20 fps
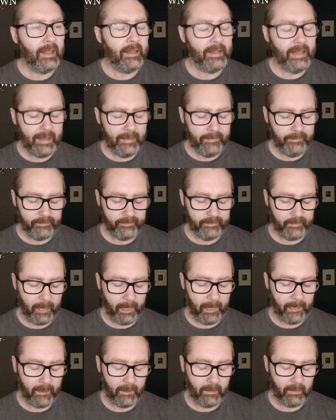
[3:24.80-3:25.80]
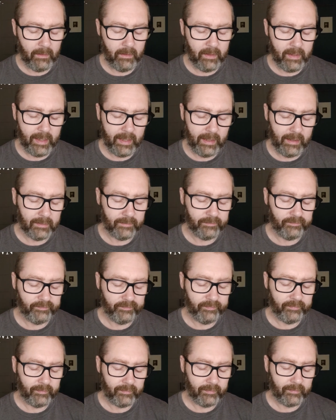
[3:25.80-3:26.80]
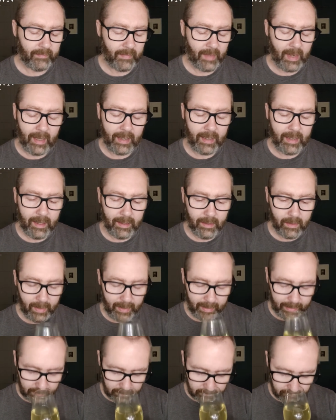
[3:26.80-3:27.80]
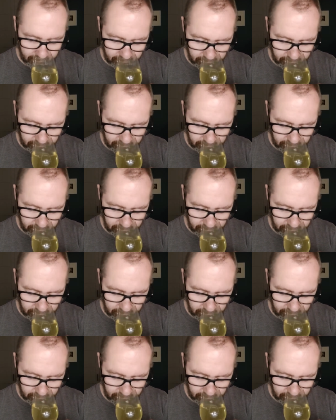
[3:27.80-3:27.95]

And then, okay, I can't quite.